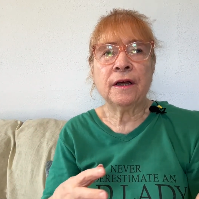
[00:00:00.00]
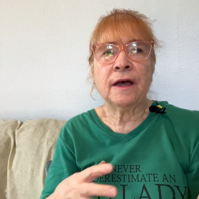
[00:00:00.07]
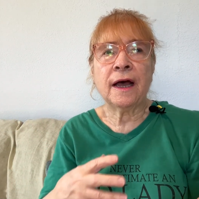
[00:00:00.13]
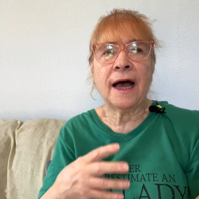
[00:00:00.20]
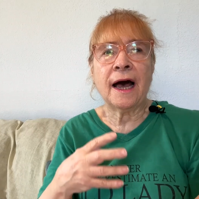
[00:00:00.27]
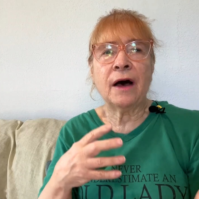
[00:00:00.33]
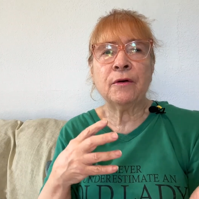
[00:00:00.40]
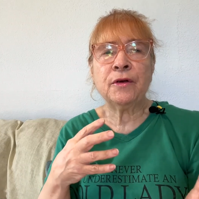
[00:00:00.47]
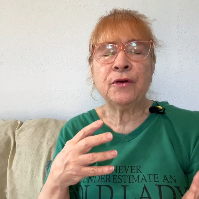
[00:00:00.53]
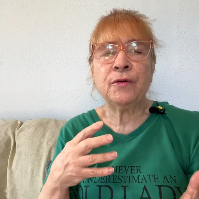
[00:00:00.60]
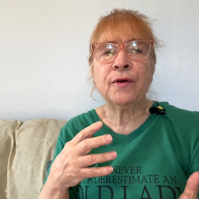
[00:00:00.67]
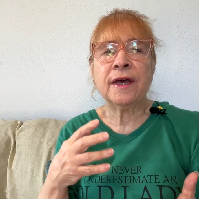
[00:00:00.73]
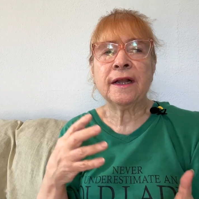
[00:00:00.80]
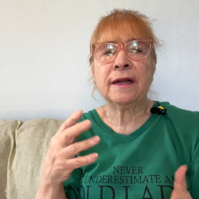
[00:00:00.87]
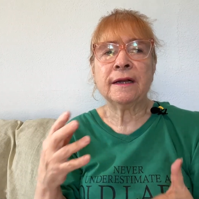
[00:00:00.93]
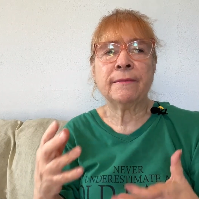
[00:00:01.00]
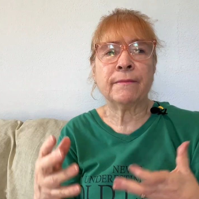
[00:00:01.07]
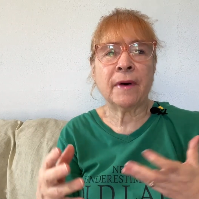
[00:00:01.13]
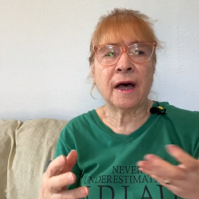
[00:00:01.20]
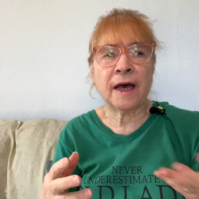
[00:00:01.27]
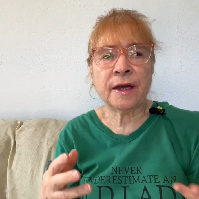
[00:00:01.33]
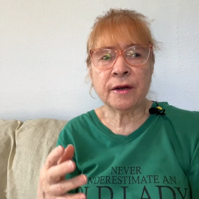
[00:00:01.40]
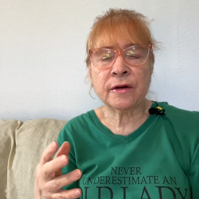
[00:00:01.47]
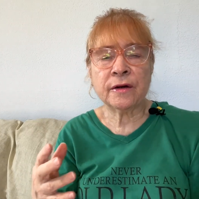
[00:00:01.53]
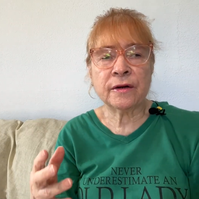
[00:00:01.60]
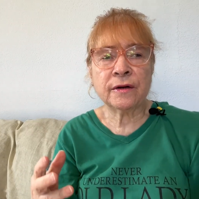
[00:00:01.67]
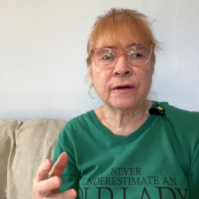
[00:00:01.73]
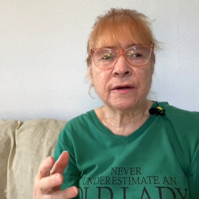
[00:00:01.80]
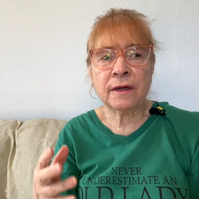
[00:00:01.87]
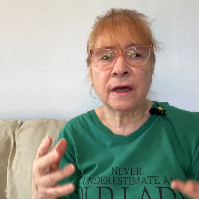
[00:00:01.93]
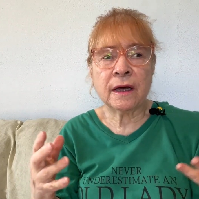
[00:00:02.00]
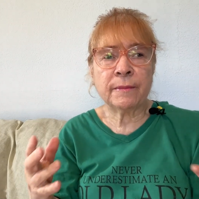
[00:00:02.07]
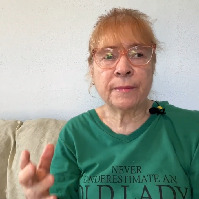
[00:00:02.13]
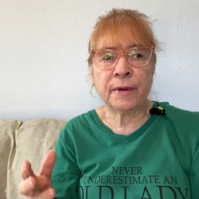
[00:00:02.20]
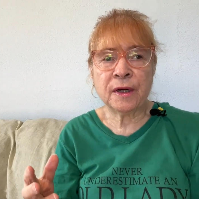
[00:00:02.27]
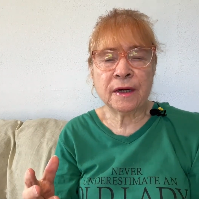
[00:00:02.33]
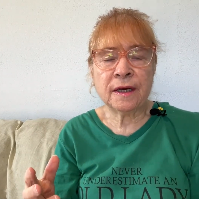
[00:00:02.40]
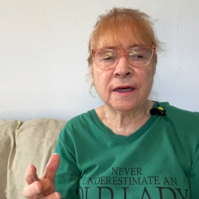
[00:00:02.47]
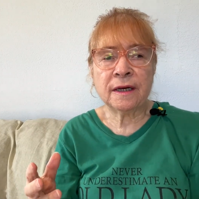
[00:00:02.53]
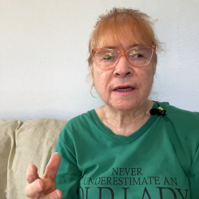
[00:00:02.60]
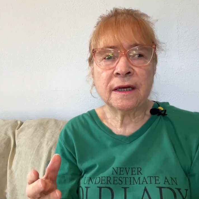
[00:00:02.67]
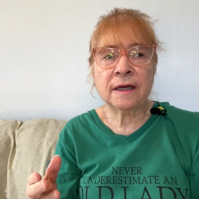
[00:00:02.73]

how you can admire a book